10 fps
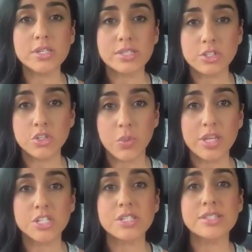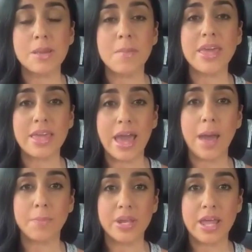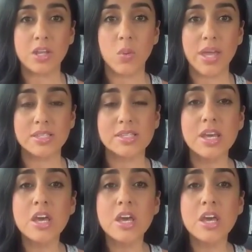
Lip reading: situations that make it happen anyways.